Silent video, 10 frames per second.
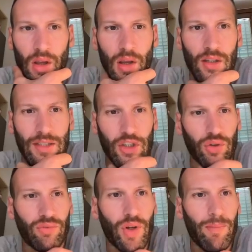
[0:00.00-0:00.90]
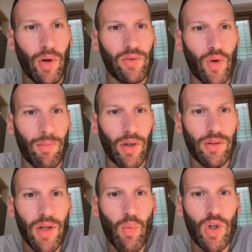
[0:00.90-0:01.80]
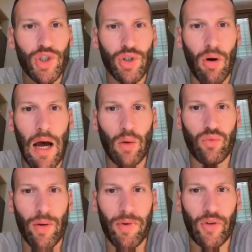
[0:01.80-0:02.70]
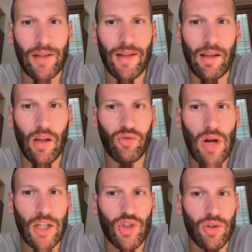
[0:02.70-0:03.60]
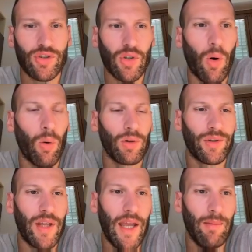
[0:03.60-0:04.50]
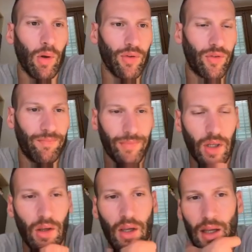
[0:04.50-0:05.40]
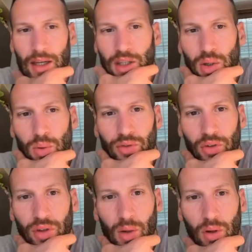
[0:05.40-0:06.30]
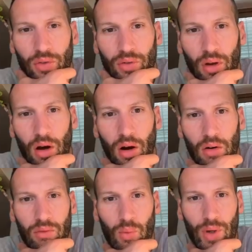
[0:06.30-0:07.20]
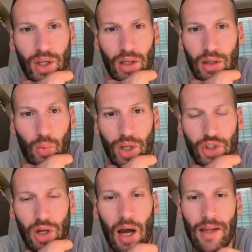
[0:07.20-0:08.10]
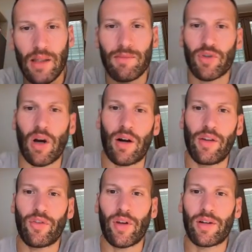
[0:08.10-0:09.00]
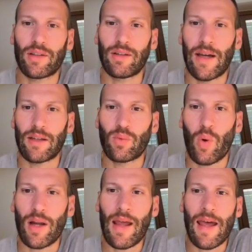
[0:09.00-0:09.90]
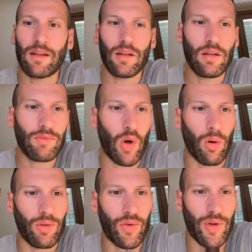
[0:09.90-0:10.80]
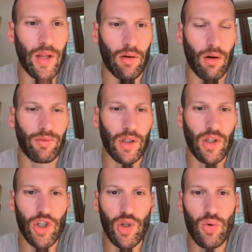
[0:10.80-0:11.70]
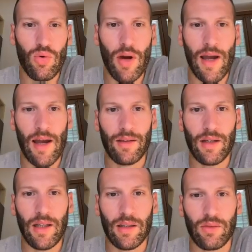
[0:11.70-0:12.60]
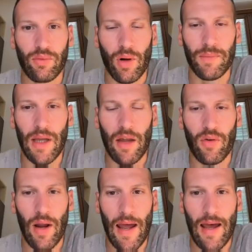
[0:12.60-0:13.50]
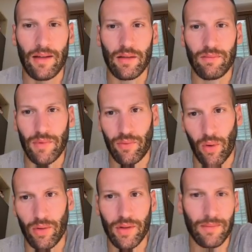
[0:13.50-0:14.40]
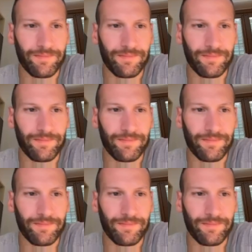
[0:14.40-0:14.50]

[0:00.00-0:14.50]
Section 3.3.3 will show how to represent data structures called tables. A queue is a sequence in which items are inserted at one end, called the rear of the queue, and deleted from the other hand, the front.